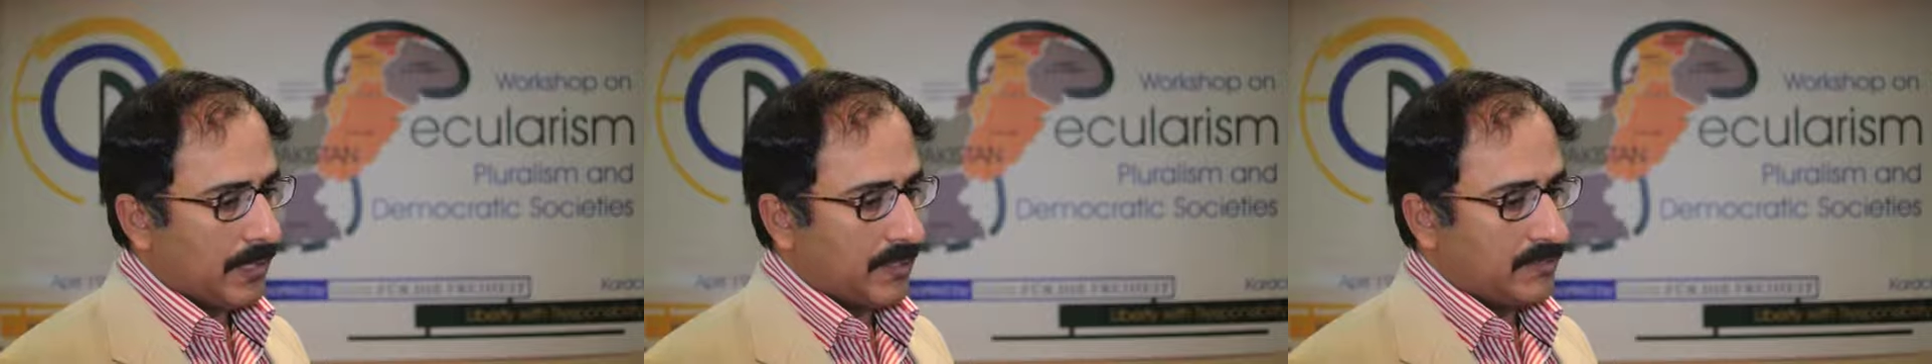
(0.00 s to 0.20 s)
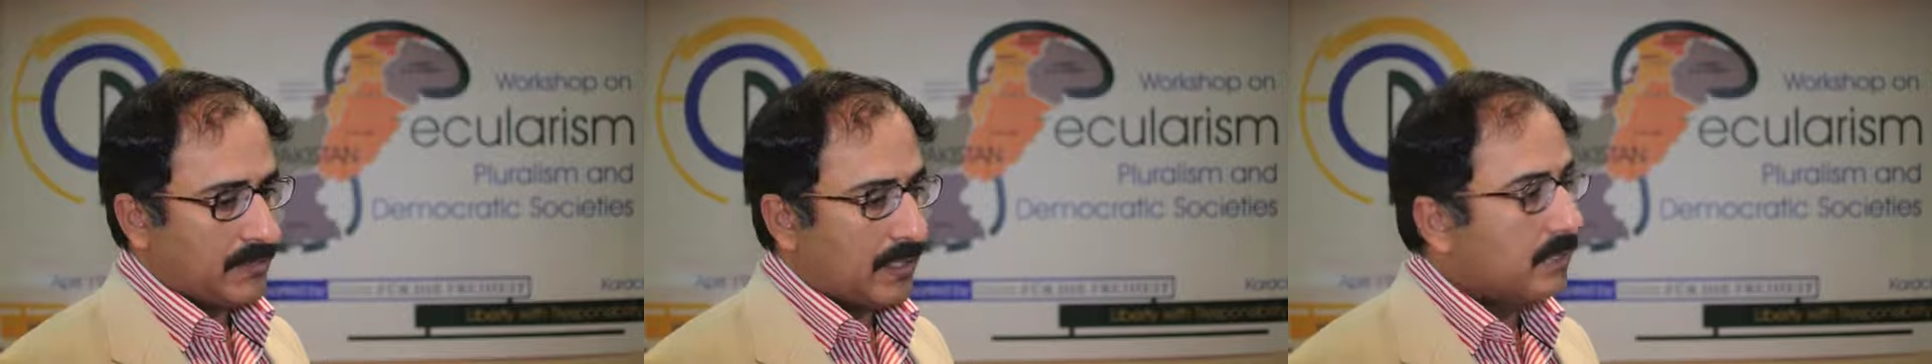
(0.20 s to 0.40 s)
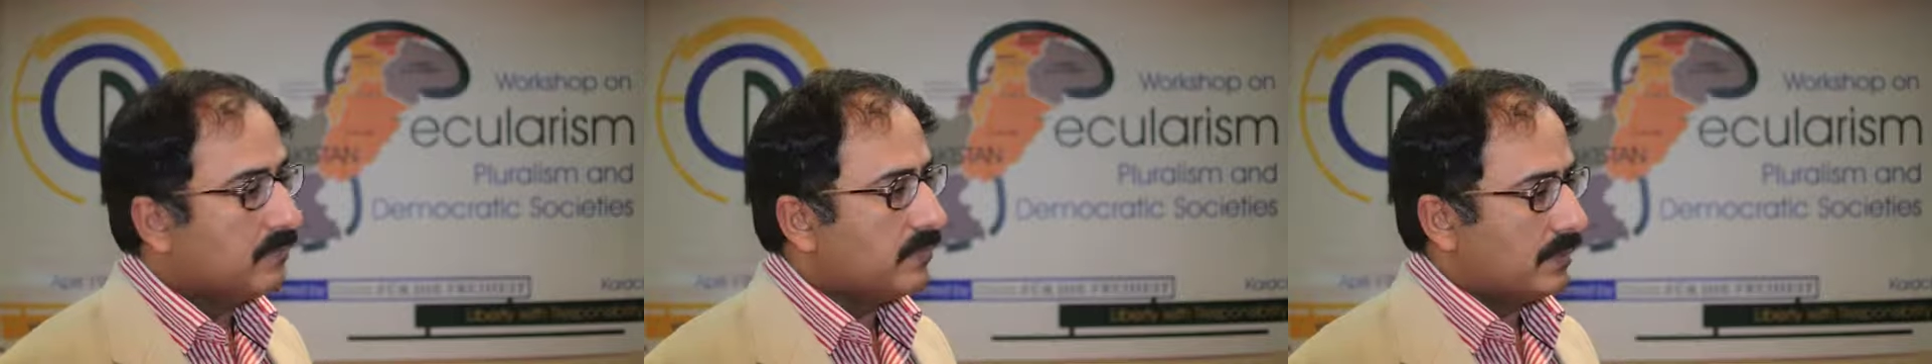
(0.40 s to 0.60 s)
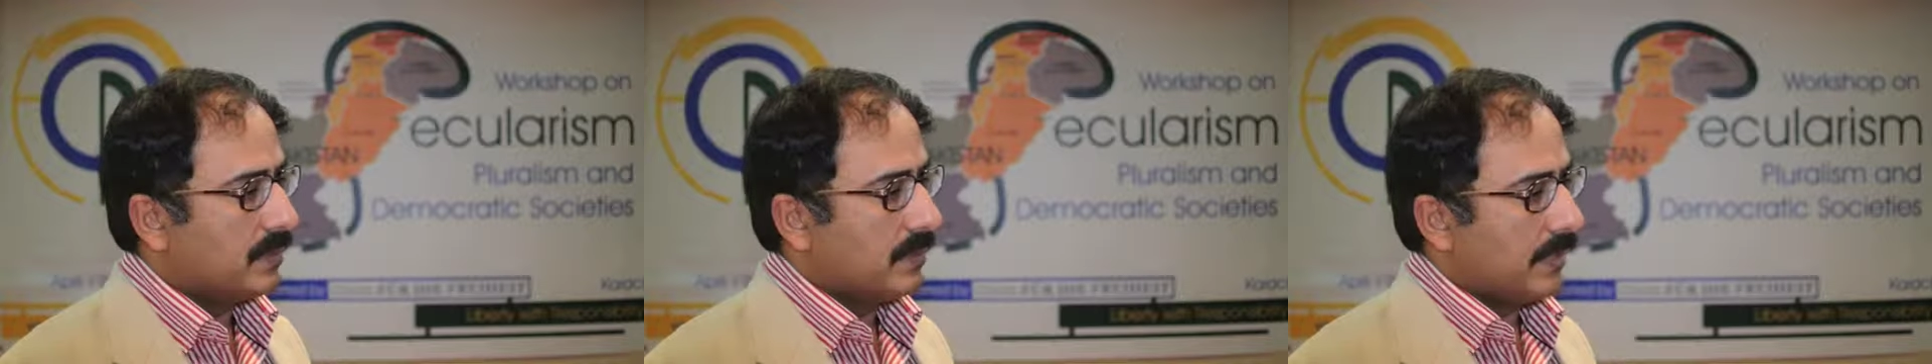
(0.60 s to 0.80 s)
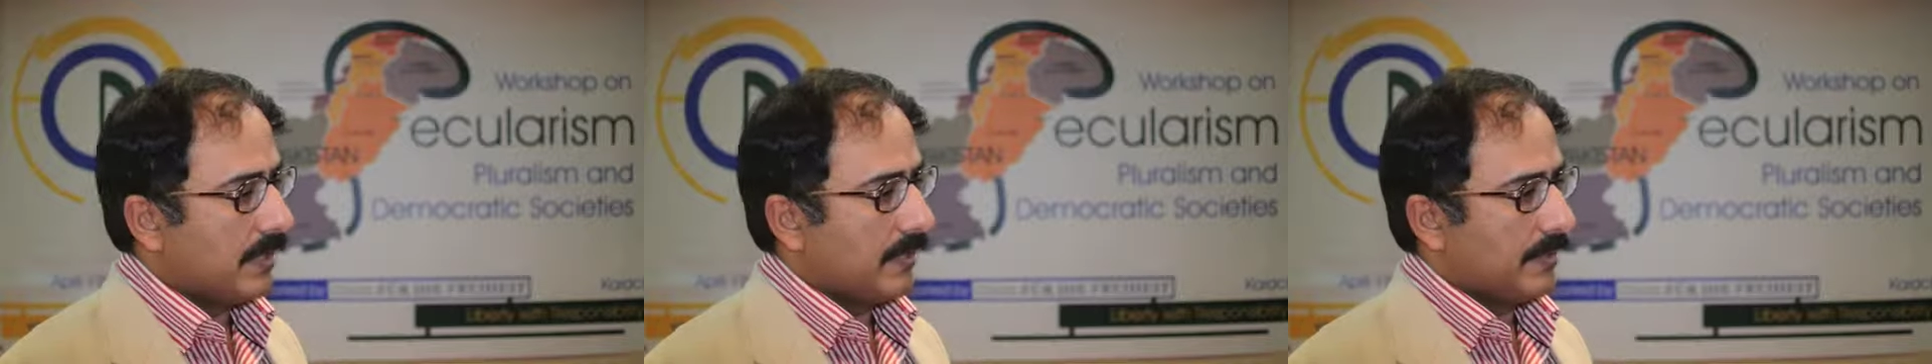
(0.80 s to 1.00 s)
and
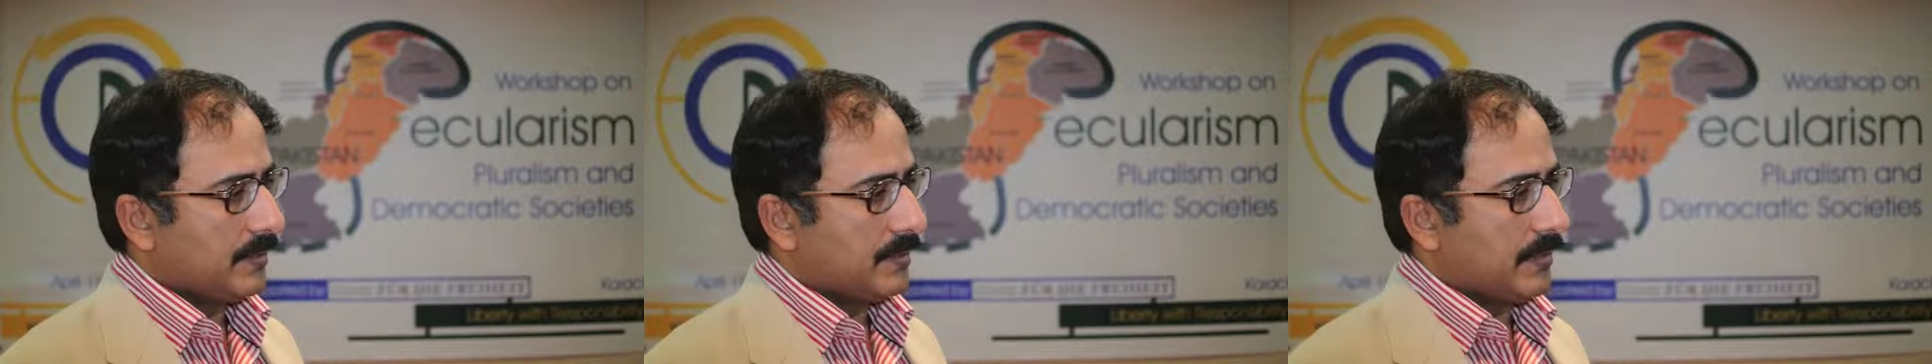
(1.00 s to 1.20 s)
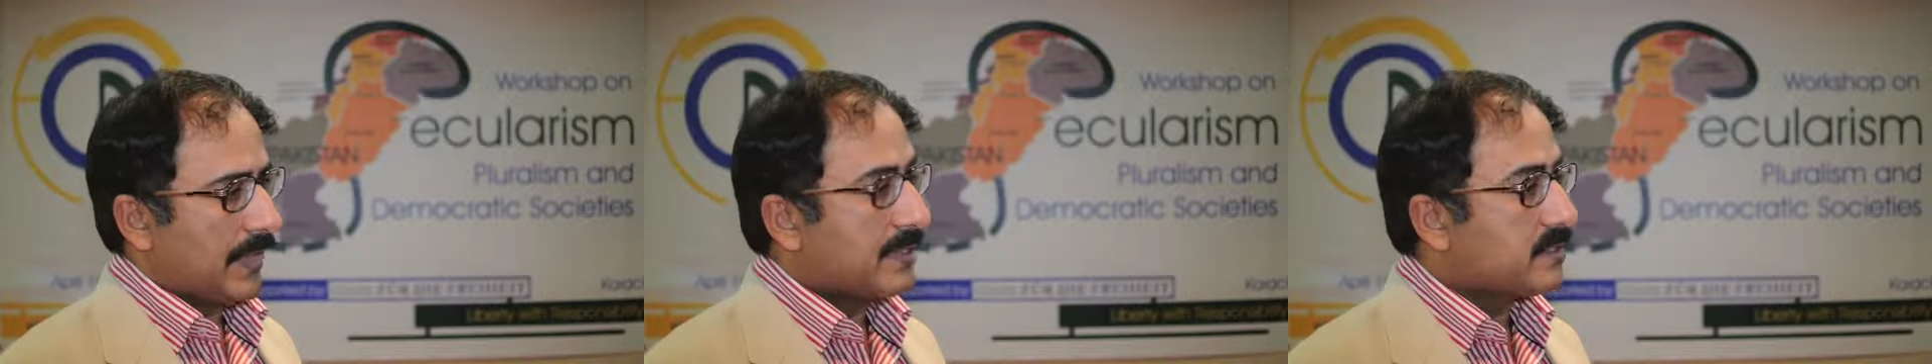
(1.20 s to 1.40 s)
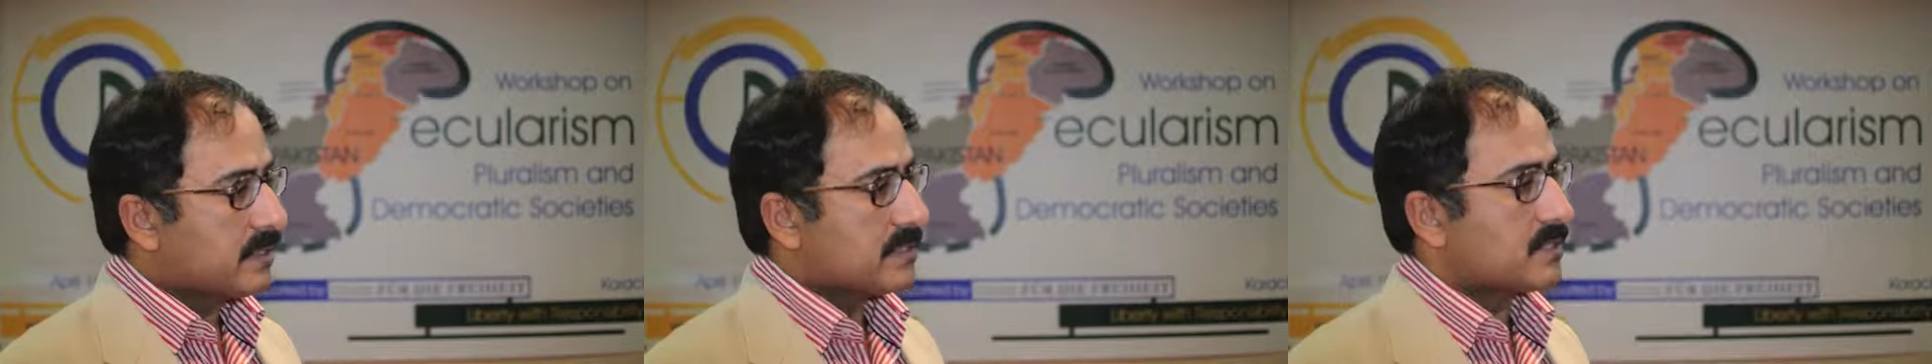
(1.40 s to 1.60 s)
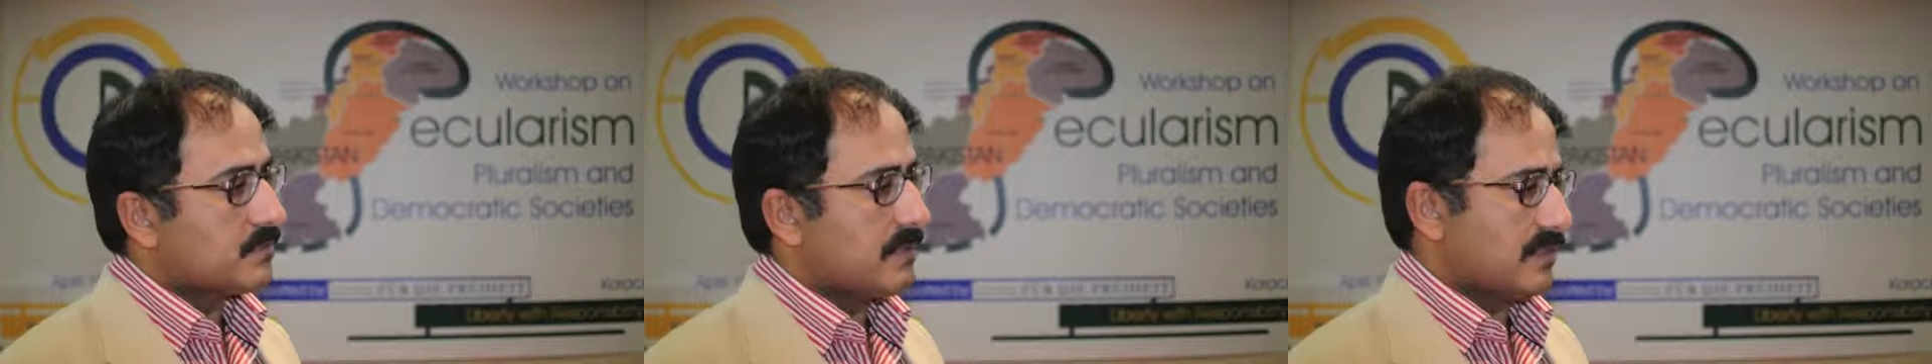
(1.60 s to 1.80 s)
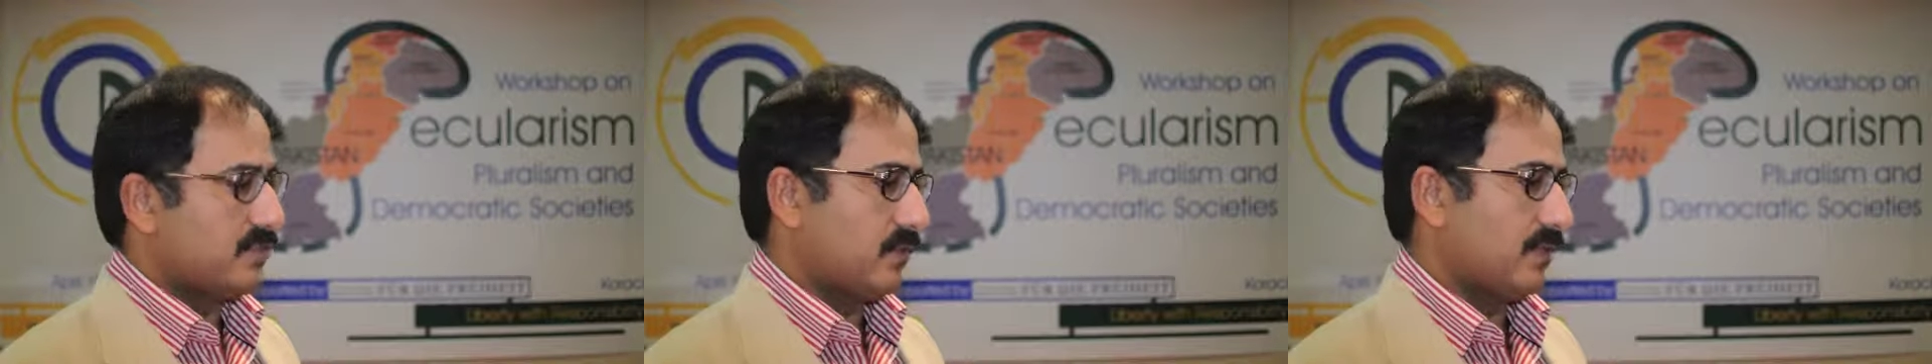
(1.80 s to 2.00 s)
deliver and
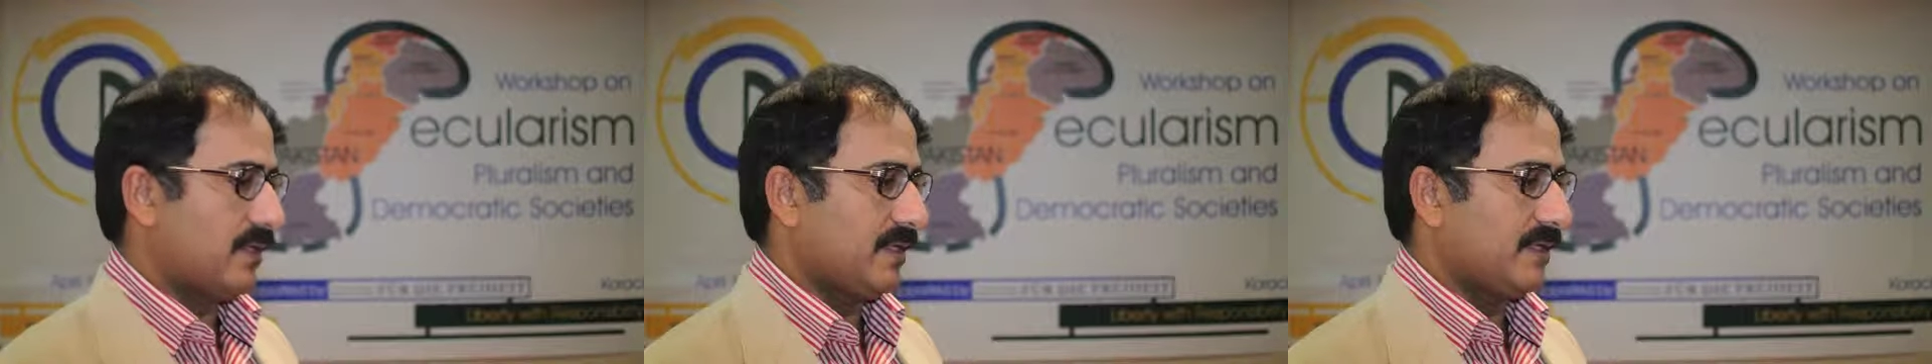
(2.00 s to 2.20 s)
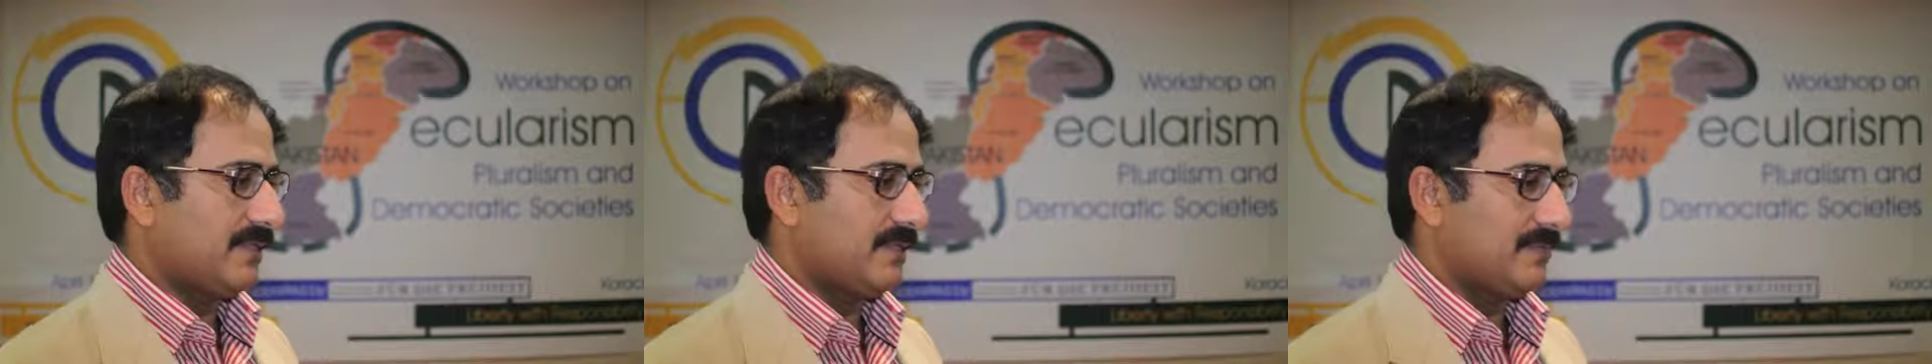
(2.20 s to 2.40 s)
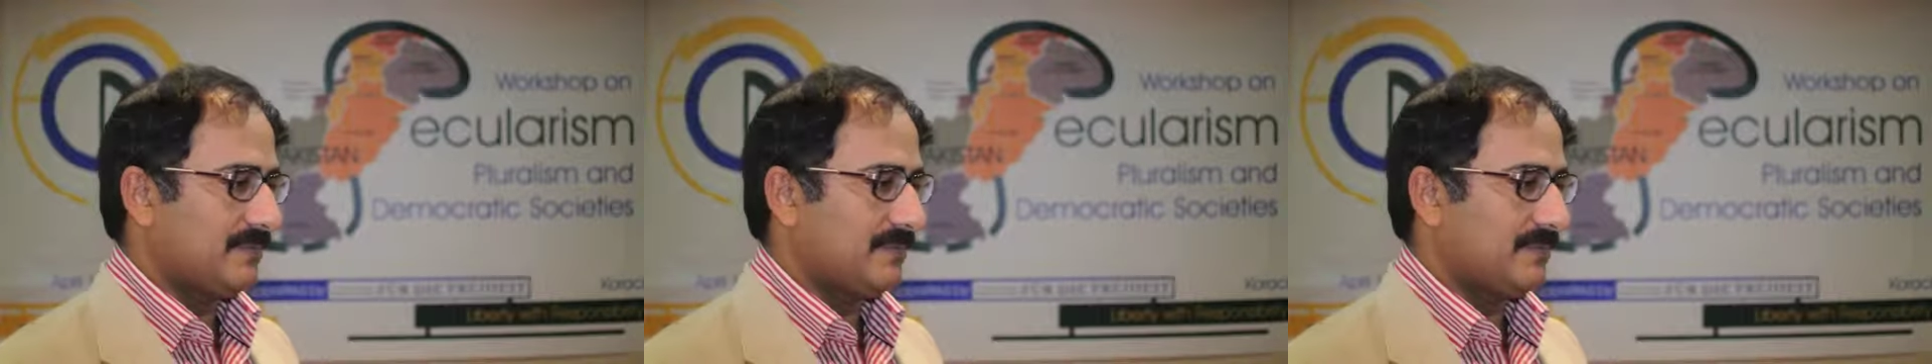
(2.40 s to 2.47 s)
exist peacefully.